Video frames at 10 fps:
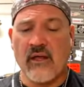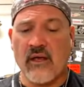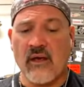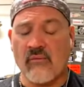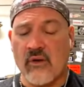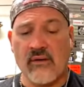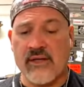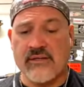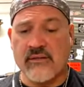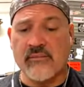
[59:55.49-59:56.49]
Uh, well,
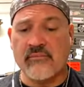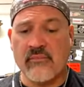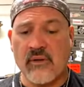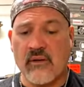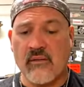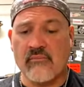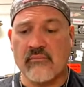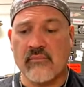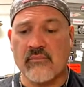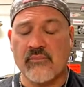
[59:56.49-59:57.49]
he's a uh,
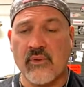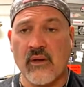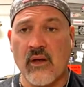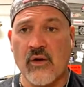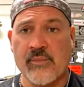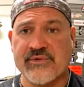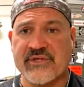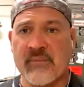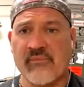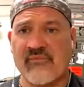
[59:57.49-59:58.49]
hundred
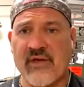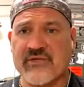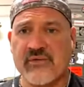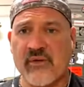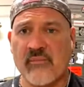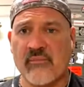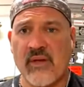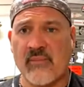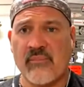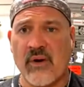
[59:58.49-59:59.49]
percent professional at,
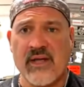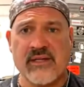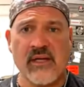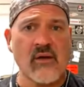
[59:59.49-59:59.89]
at brazing